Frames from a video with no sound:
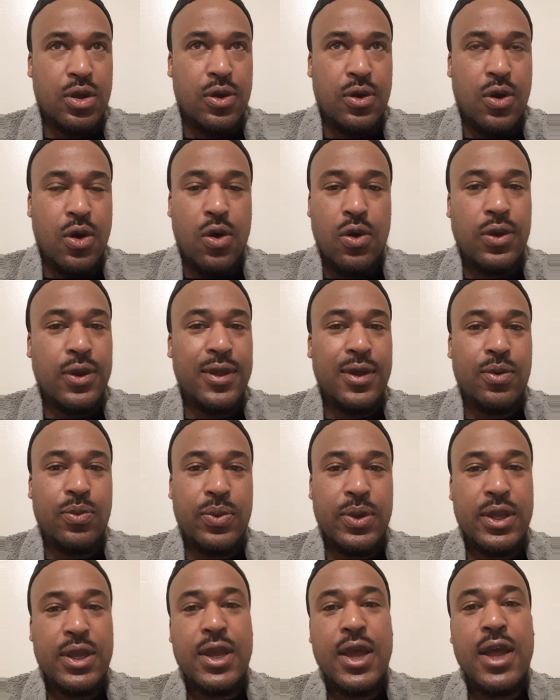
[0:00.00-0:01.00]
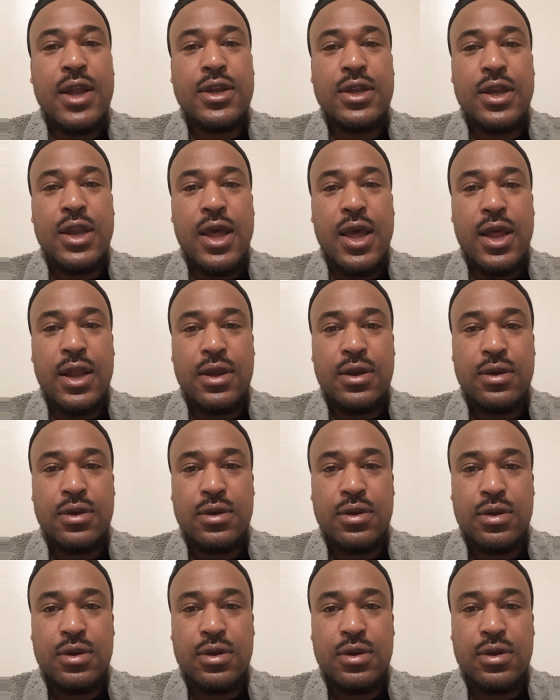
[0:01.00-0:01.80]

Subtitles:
Only a week after that,